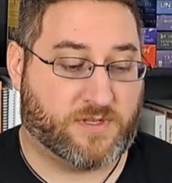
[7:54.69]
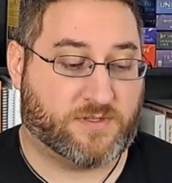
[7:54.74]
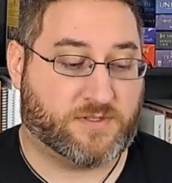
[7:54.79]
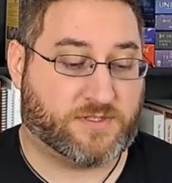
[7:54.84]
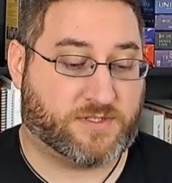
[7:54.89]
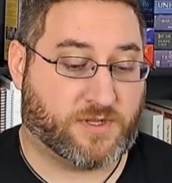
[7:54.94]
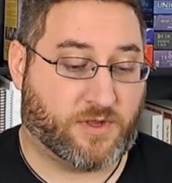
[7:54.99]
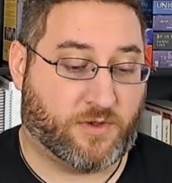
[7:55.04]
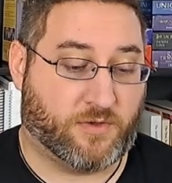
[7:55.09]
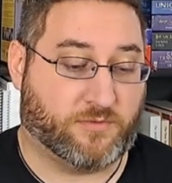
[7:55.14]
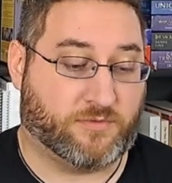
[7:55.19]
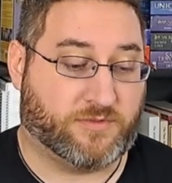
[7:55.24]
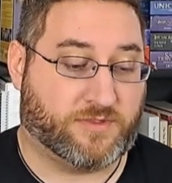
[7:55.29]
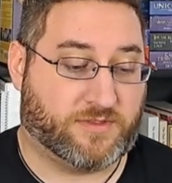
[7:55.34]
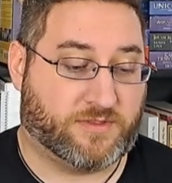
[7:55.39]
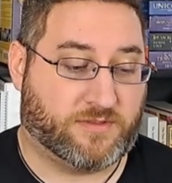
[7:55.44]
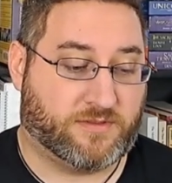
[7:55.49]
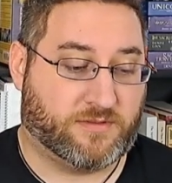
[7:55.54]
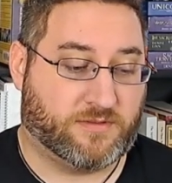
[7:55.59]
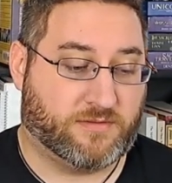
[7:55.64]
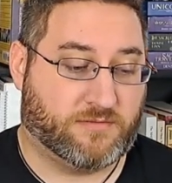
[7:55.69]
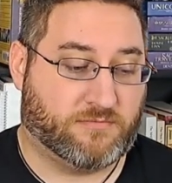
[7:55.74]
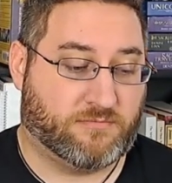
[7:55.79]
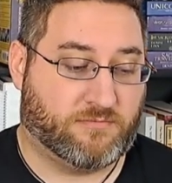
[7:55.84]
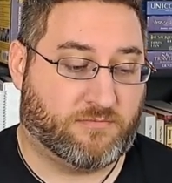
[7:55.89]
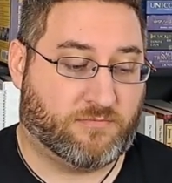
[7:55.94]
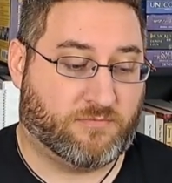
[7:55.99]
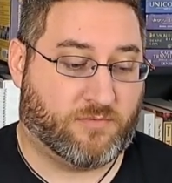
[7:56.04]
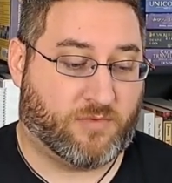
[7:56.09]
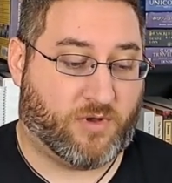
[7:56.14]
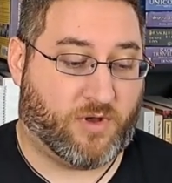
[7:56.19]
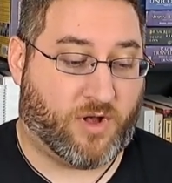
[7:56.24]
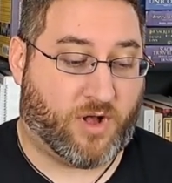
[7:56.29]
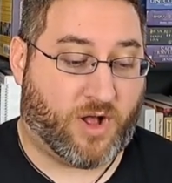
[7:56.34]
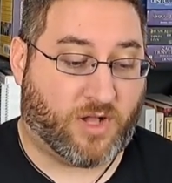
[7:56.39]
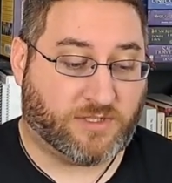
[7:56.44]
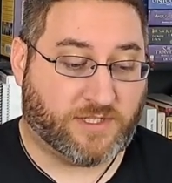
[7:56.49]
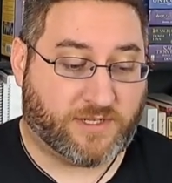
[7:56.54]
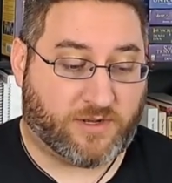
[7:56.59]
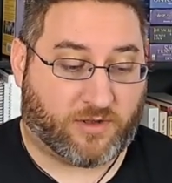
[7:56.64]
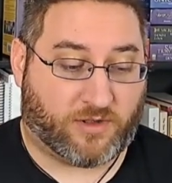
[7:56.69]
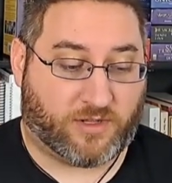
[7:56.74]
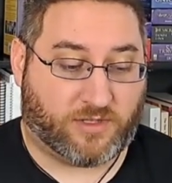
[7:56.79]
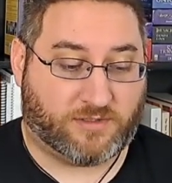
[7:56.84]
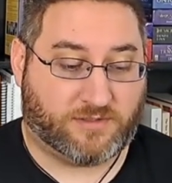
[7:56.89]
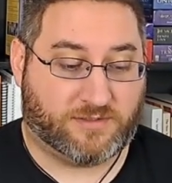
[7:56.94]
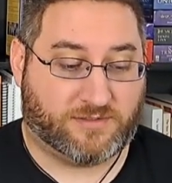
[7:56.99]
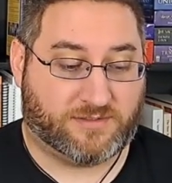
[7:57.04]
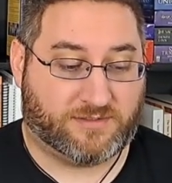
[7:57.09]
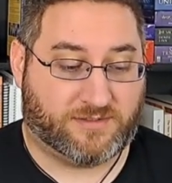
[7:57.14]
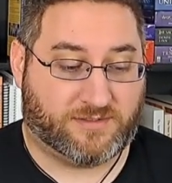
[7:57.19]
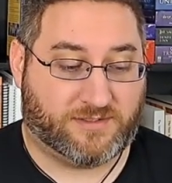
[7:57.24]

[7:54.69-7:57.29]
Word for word: So, all in all,